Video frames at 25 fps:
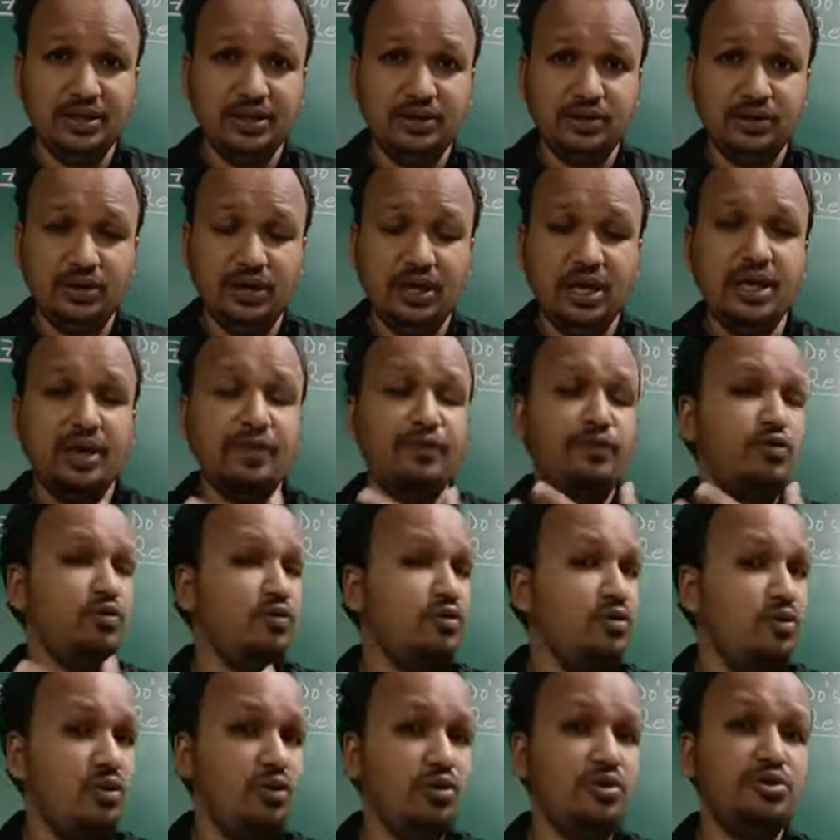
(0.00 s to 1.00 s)
Okay, if you
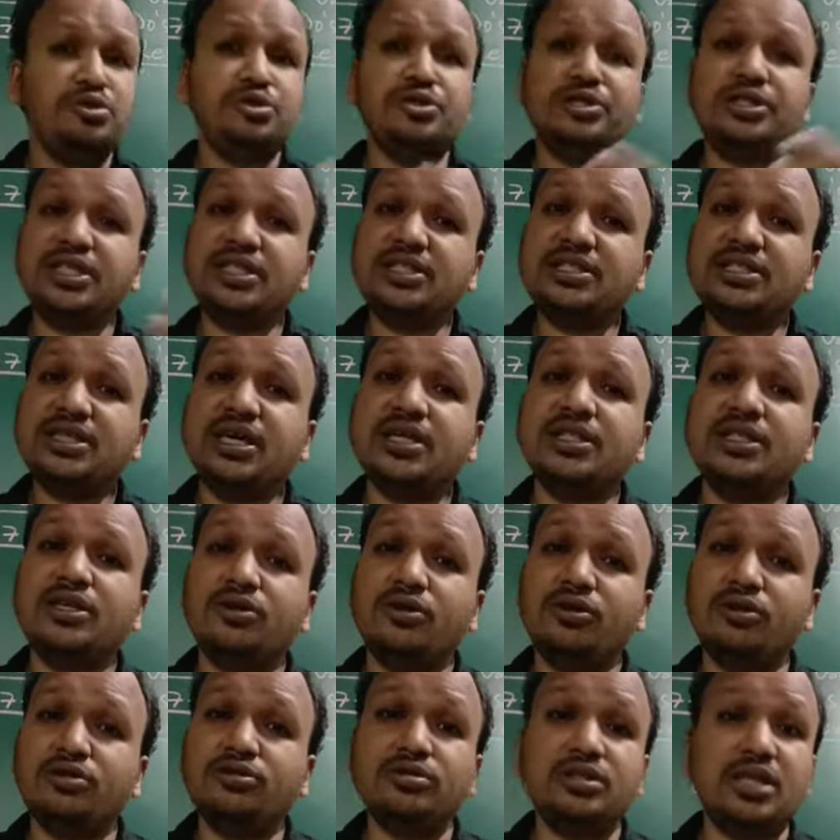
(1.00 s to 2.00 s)
know, you should teach other
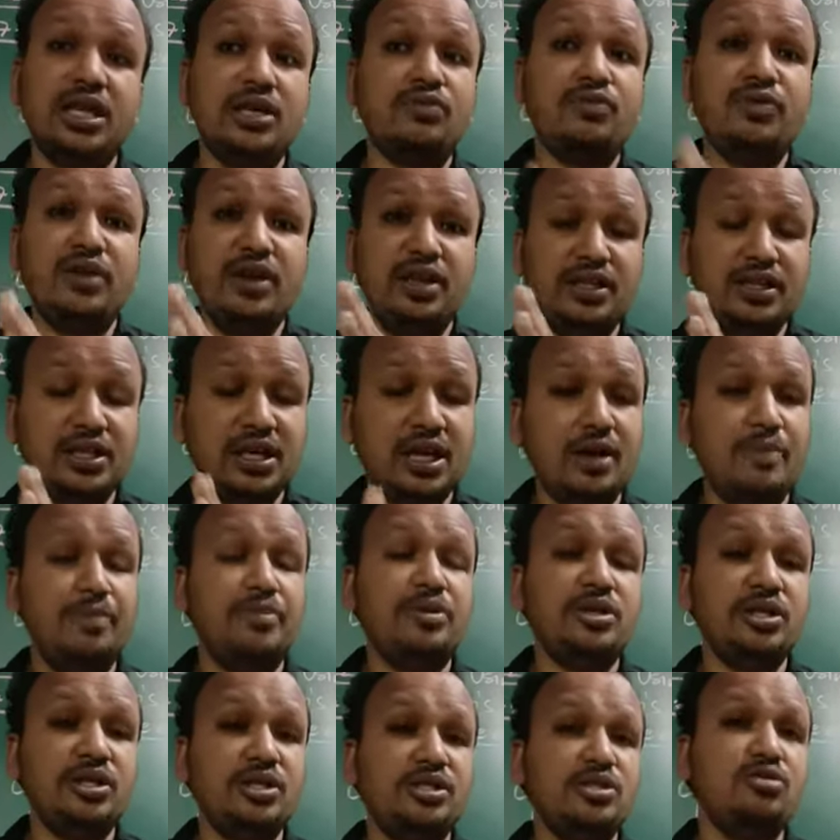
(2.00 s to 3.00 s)
also that when the
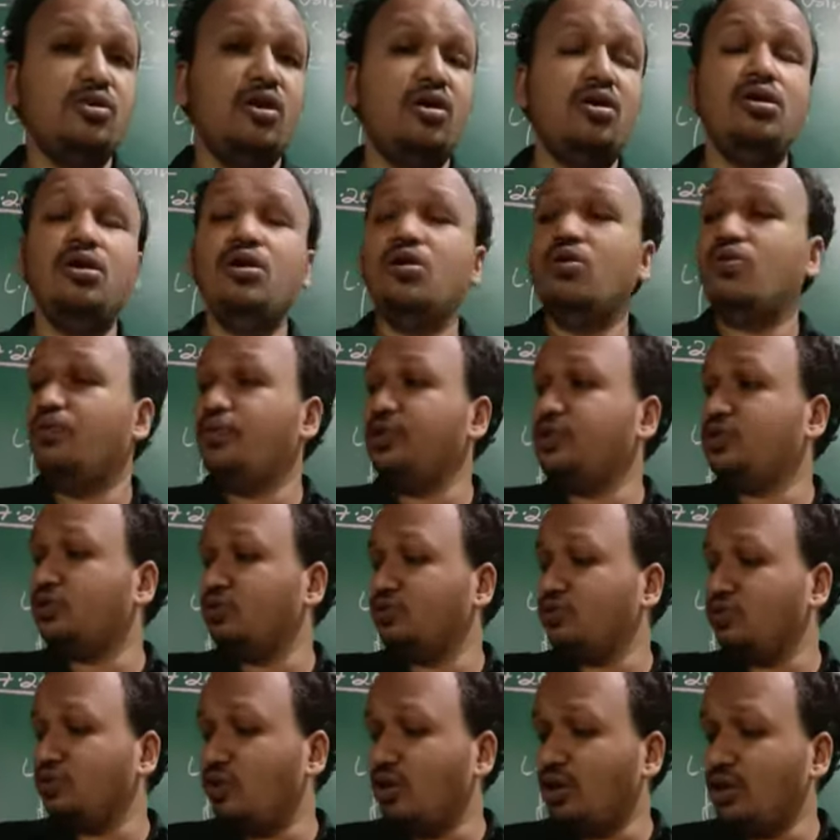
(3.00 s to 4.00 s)
computer is on, we
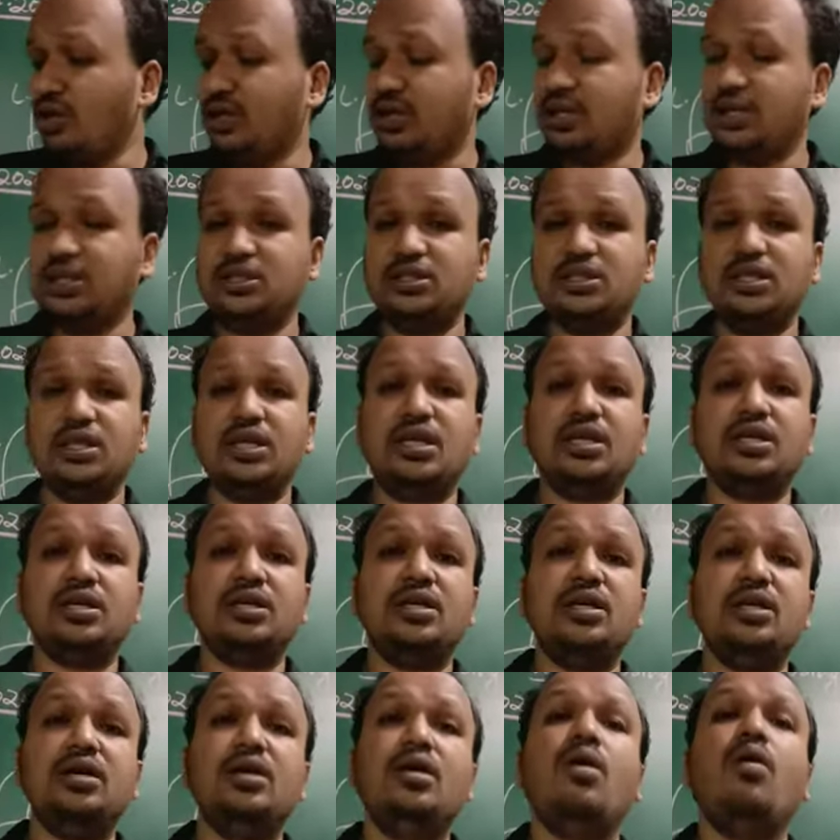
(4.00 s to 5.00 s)
should not touch the
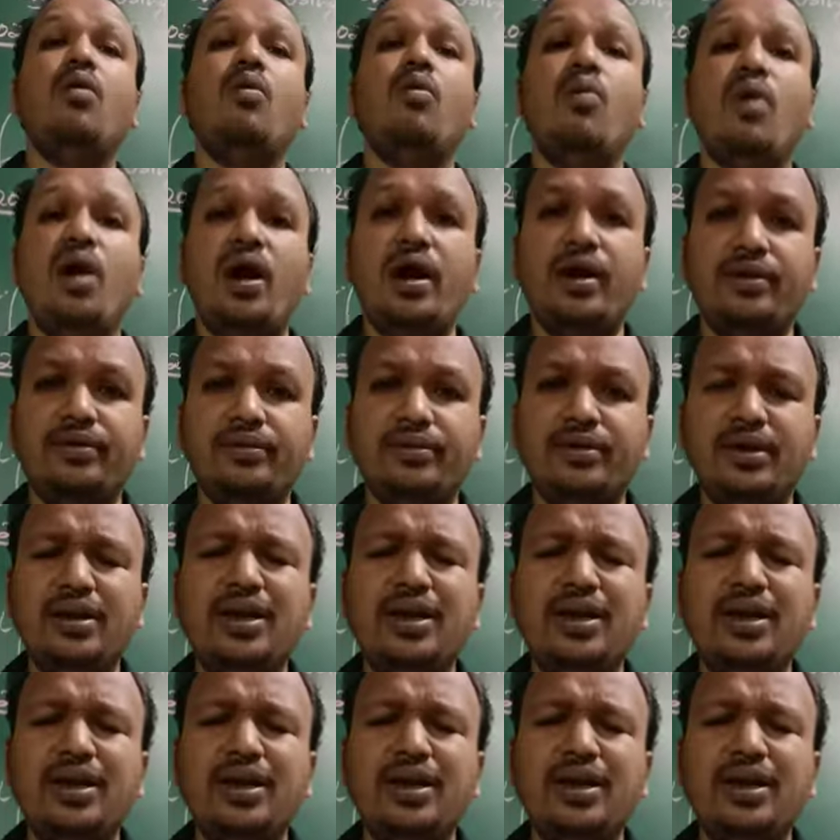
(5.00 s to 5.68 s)
wire.